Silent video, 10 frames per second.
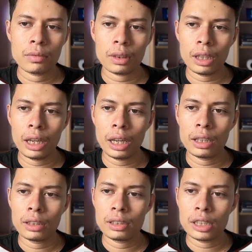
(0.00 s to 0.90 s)

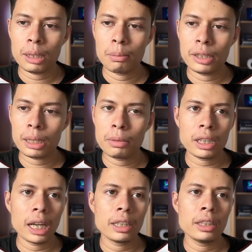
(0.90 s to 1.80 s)
and this is the
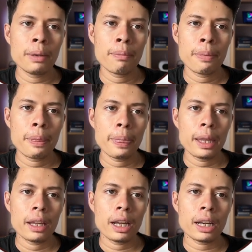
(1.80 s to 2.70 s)
measurement id,
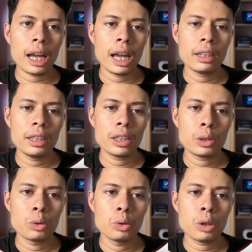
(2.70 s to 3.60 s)
and I
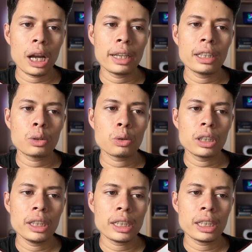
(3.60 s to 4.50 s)
need to
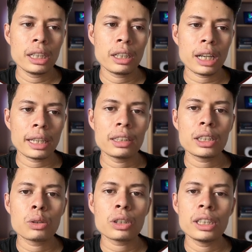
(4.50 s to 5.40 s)
create
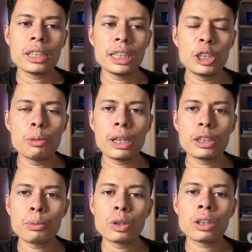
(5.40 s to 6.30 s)
a new
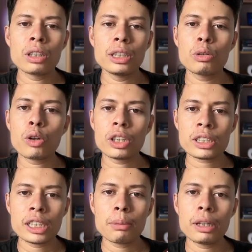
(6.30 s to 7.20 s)
variable, new
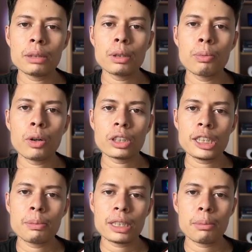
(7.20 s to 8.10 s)
constant variable for
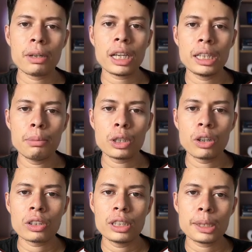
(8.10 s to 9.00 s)
this measurement id,
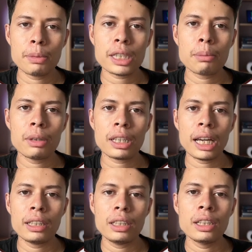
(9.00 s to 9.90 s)
because this measurement
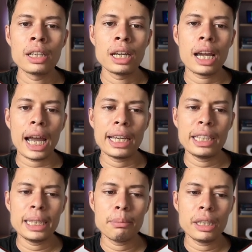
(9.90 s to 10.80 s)
id I
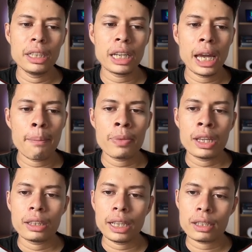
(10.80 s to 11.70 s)
need many time.
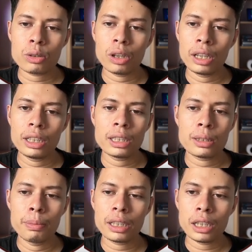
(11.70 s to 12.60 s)
That's why
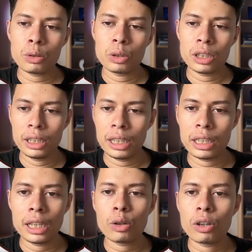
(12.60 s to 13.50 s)
it's better to
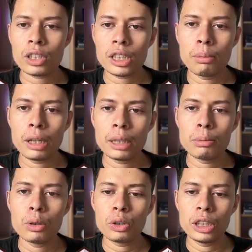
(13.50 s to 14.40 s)
create a constant
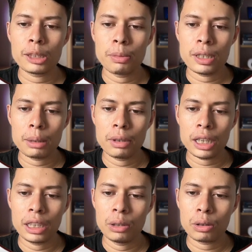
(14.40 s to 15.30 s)
variable with this measurement id.